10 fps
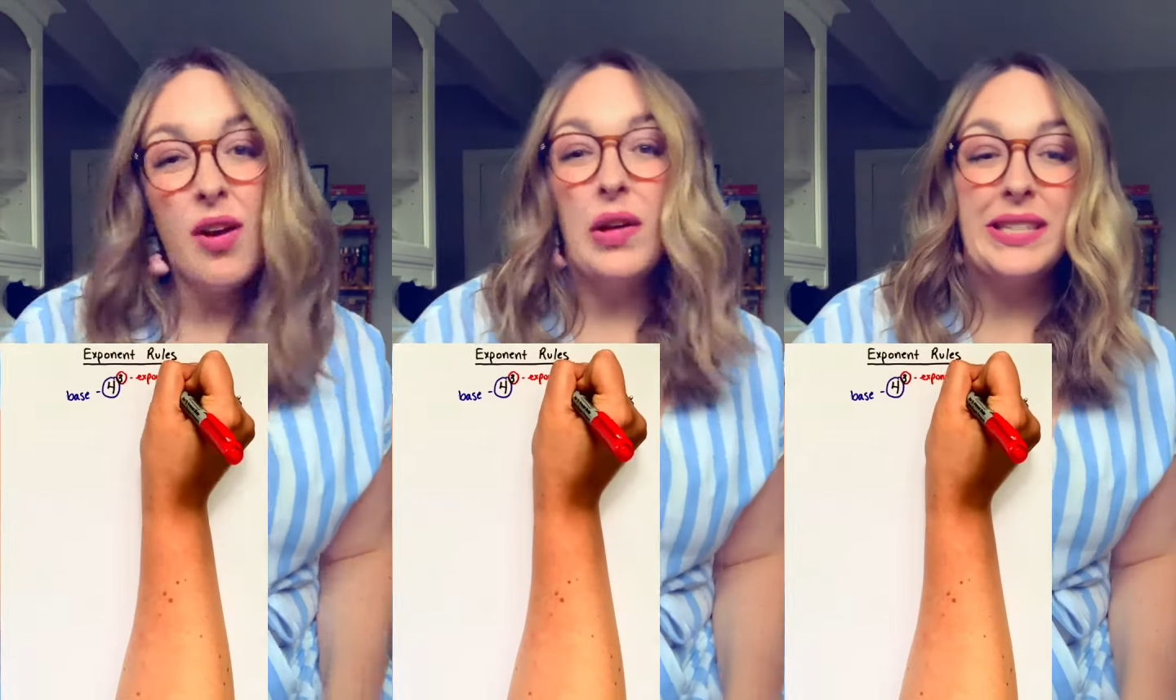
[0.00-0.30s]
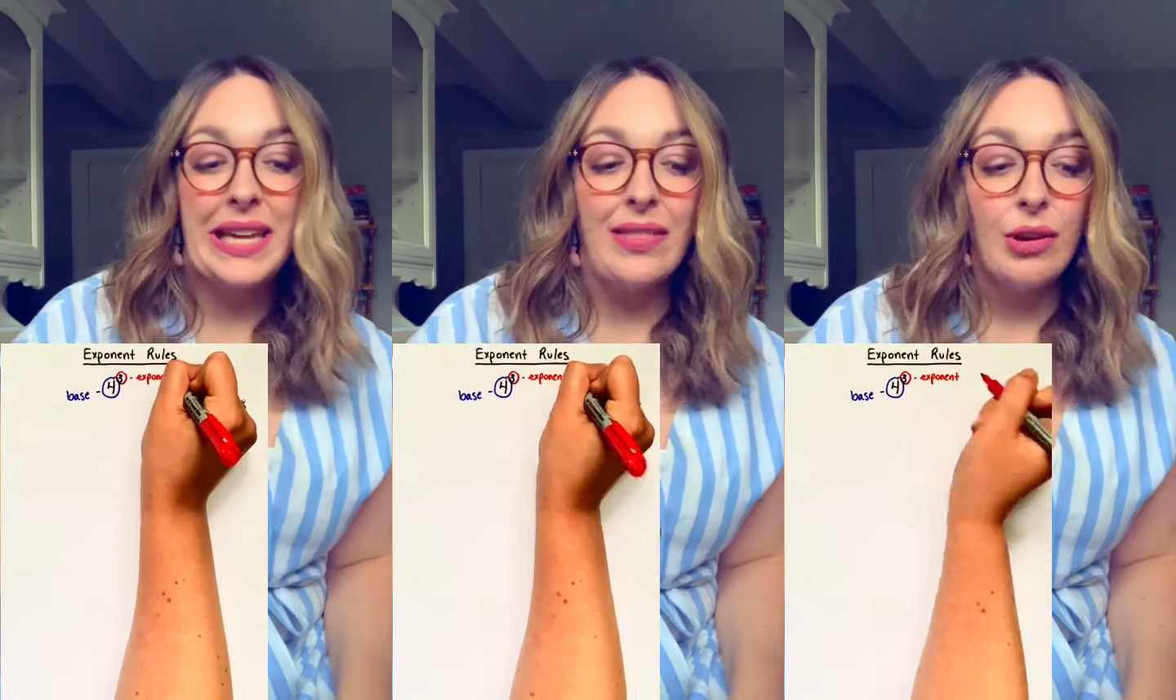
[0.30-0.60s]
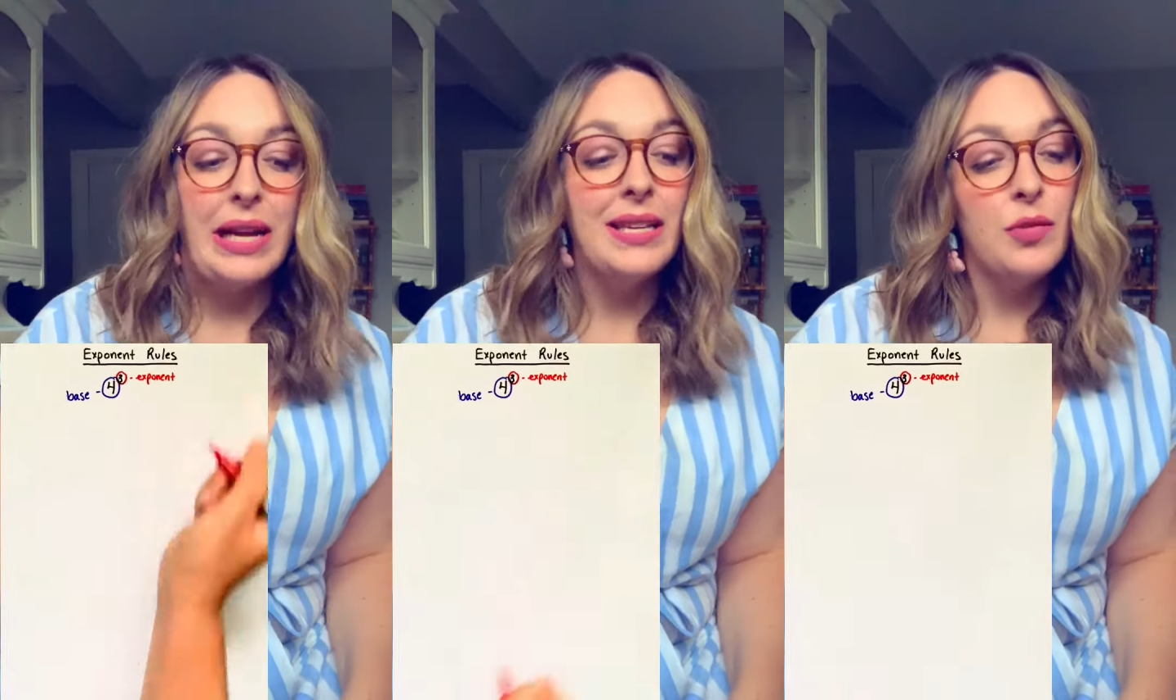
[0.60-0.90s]

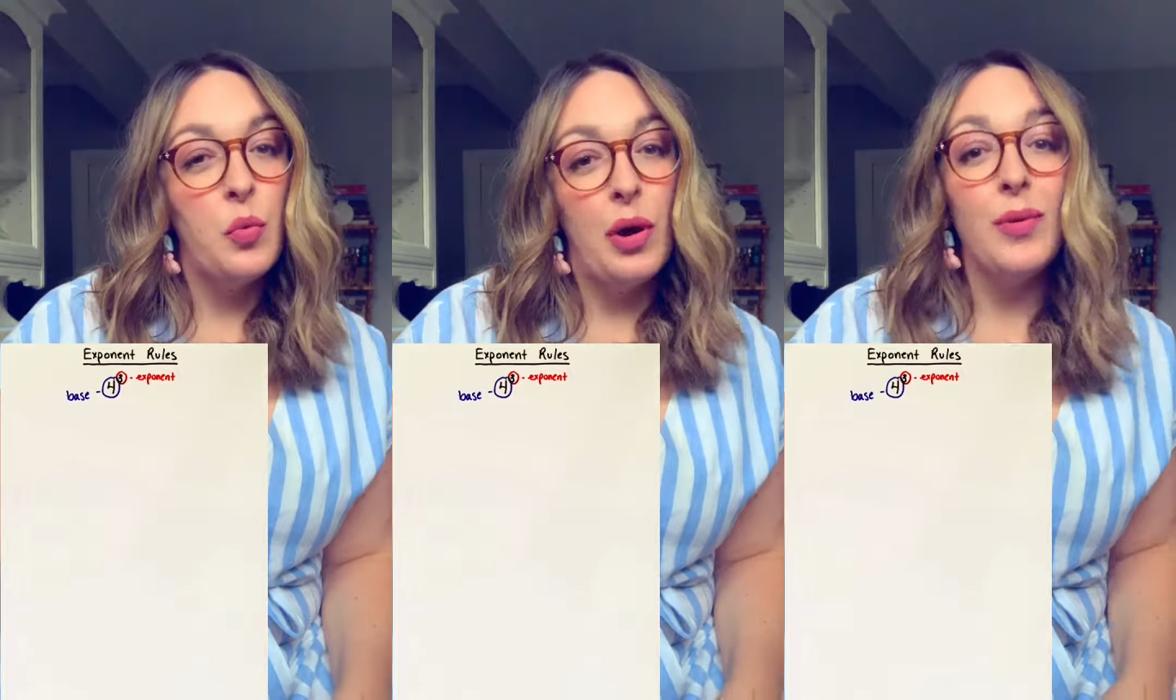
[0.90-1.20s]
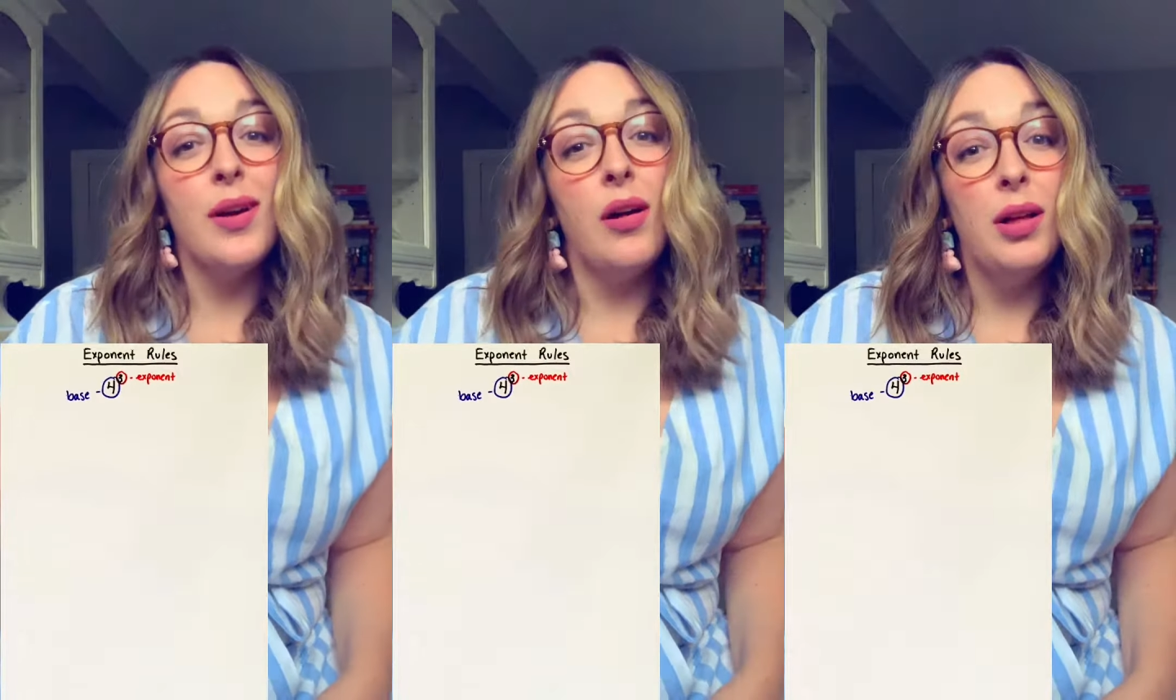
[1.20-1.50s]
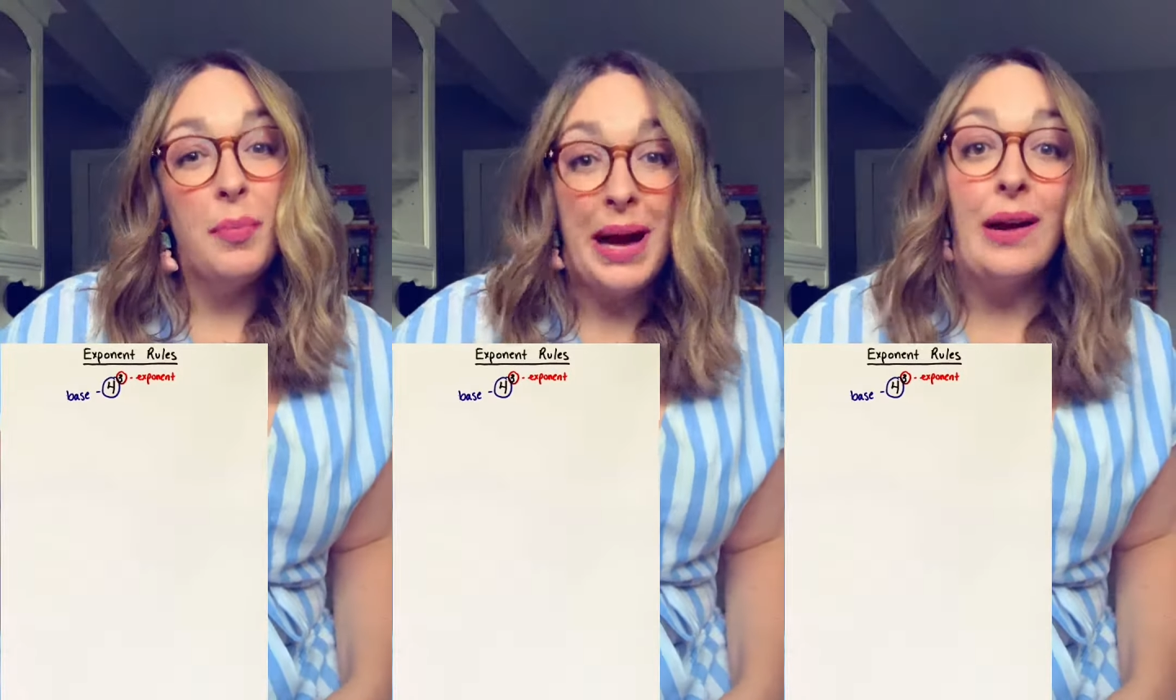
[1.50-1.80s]
altogether is what we call
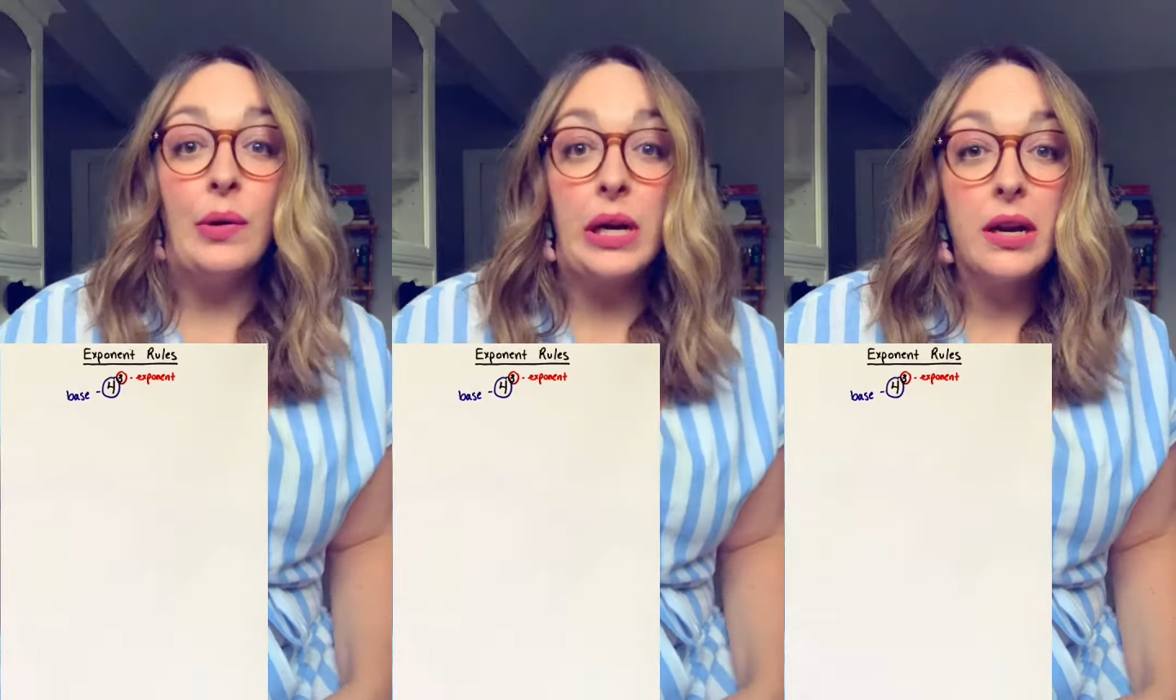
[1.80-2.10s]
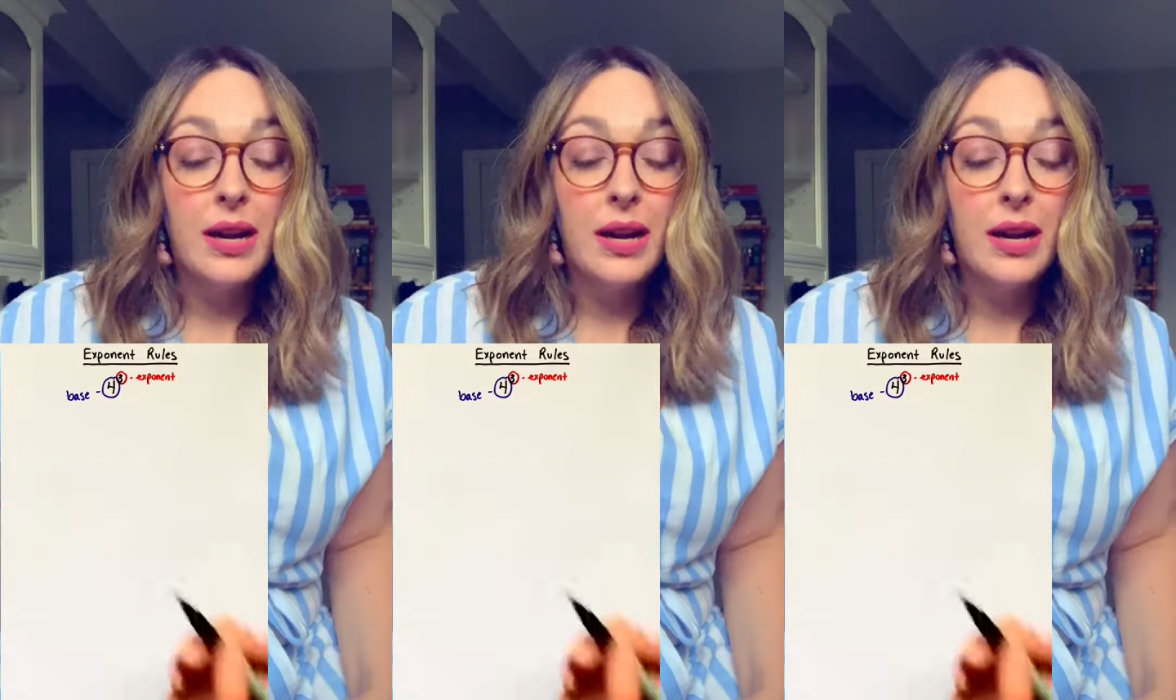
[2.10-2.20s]
a power.